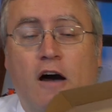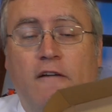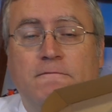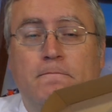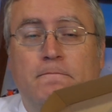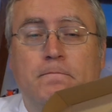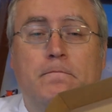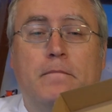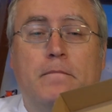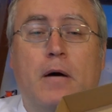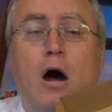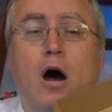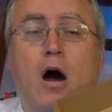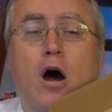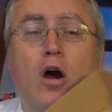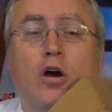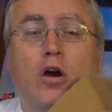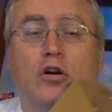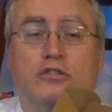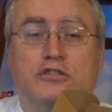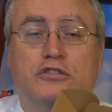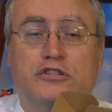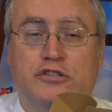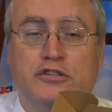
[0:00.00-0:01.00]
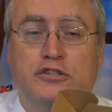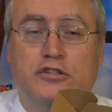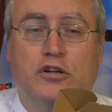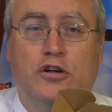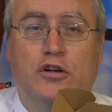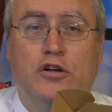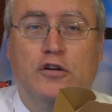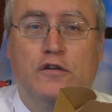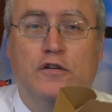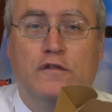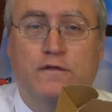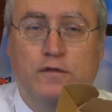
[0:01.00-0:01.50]
of parts
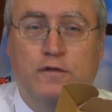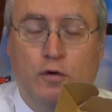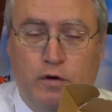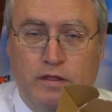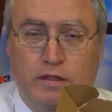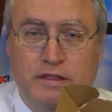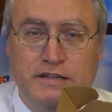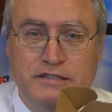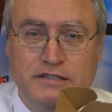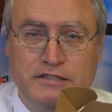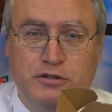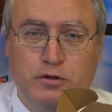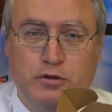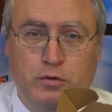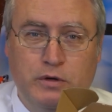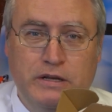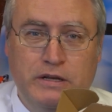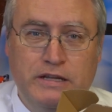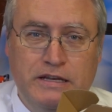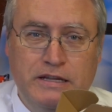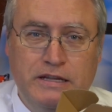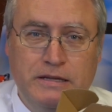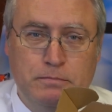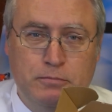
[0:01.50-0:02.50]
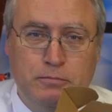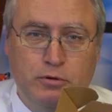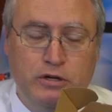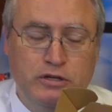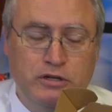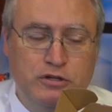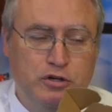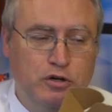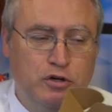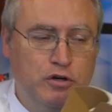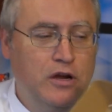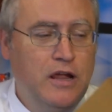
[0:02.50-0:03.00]
for this 3D
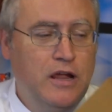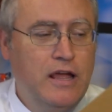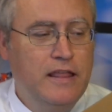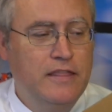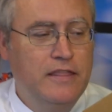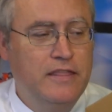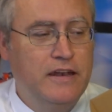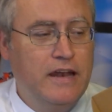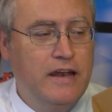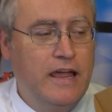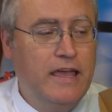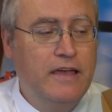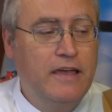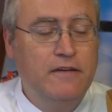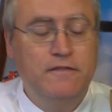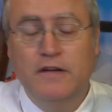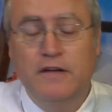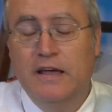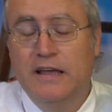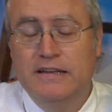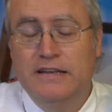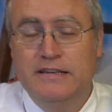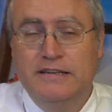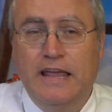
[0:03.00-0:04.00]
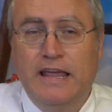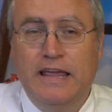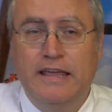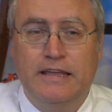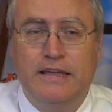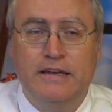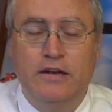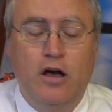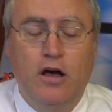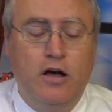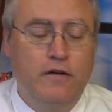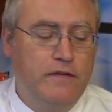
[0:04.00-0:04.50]
printer that I have
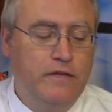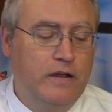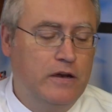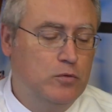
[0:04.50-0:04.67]
taken off